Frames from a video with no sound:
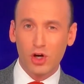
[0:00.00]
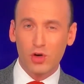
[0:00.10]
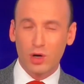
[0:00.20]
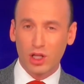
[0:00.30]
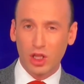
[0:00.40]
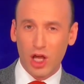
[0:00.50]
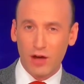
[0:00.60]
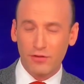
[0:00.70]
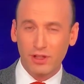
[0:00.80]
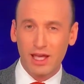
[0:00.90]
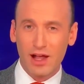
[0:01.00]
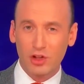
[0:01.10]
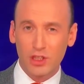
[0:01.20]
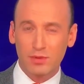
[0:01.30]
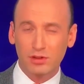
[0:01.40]
who are lawfully
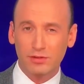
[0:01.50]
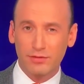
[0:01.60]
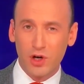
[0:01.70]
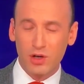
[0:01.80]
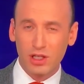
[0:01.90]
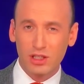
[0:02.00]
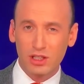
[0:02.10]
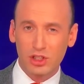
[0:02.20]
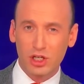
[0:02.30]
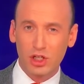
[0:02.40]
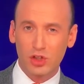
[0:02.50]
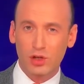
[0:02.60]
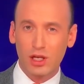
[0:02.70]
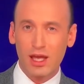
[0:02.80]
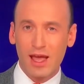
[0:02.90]
eligible to vote in this
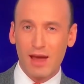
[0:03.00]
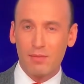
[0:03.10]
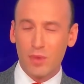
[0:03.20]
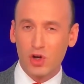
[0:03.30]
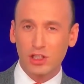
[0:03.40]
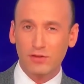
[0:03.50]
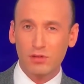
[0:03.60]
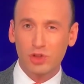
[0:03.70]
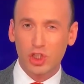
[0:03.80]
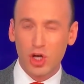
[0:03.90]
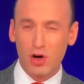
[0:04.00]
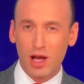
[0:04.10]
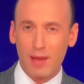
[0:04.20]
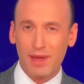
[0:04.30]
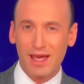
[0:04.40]
country, most of whom showed
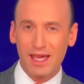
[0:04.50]
up